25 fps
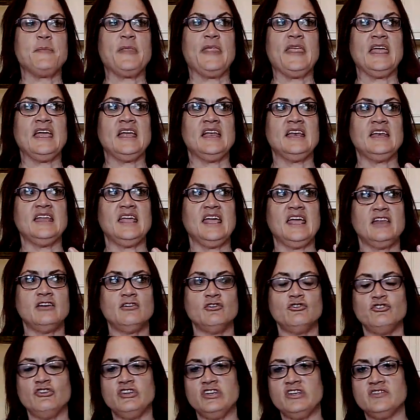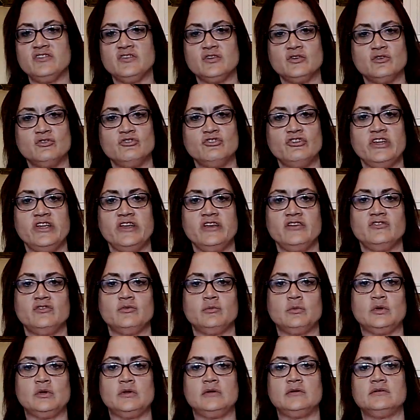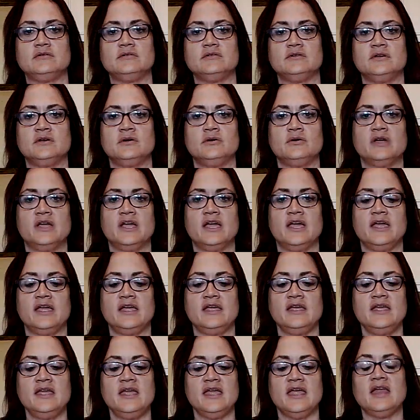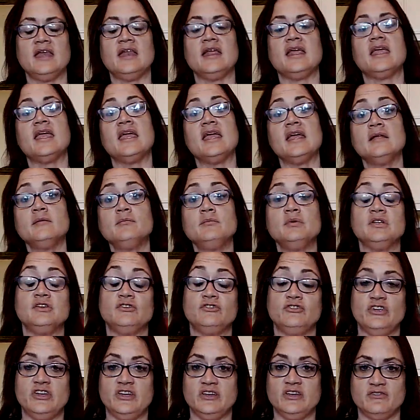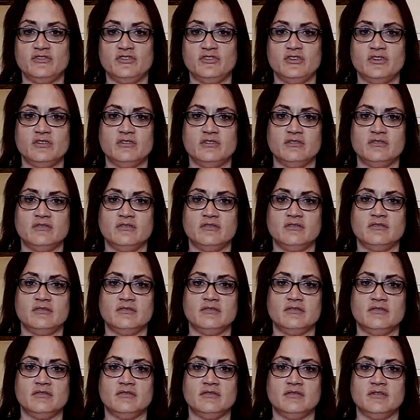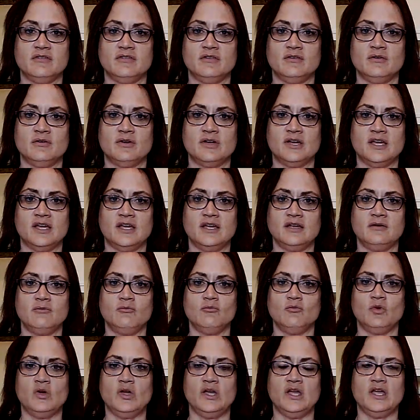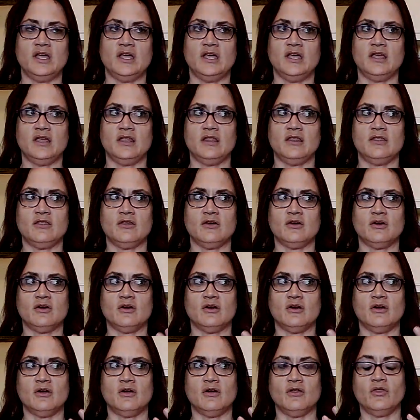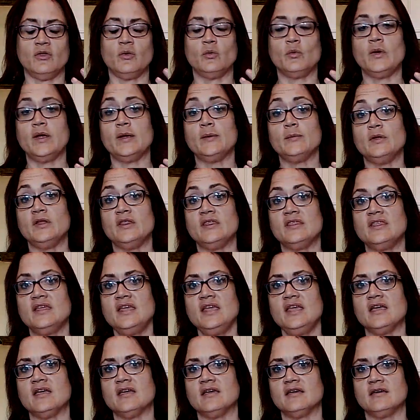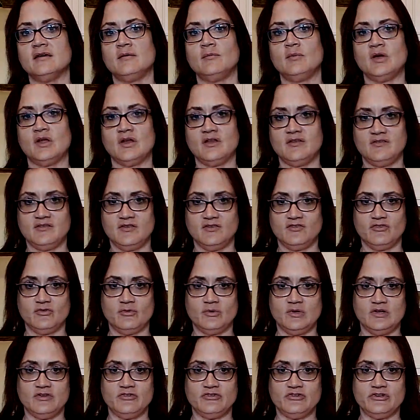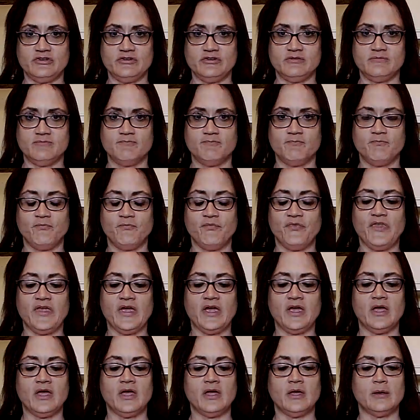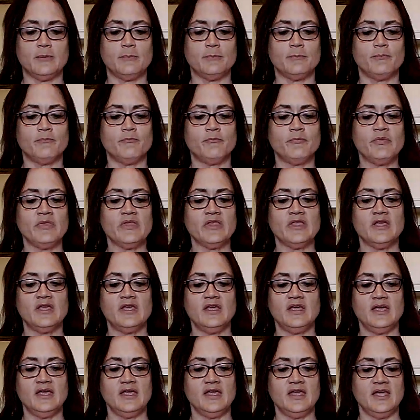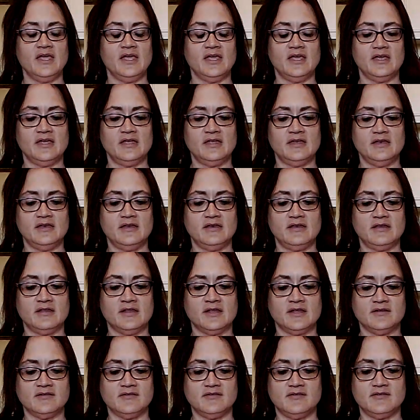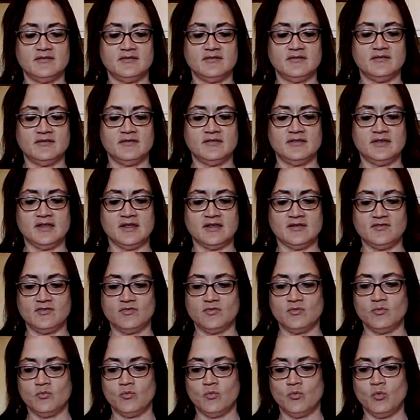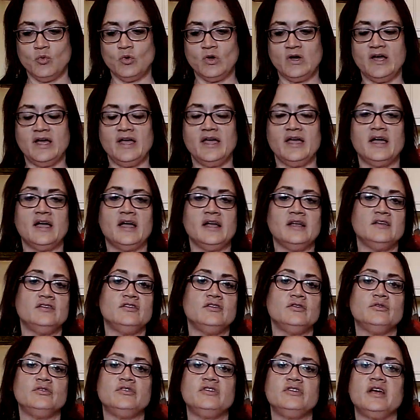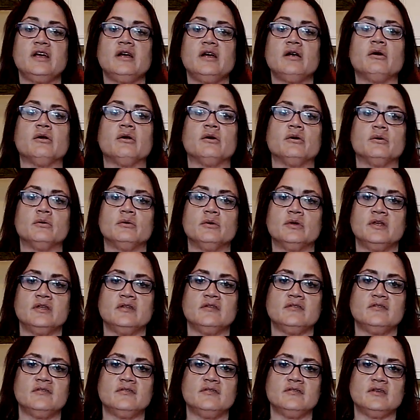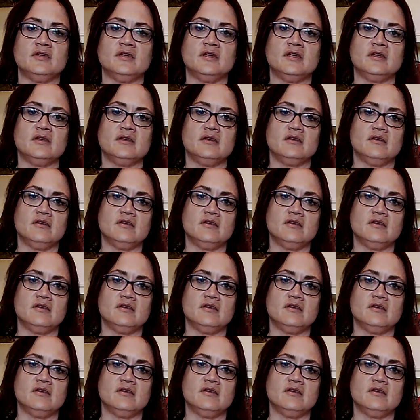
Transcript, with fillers: And energy is interchangeable, okay? And it can be changed, okay, with the way we think about a situation. And that's why I do tarot, is it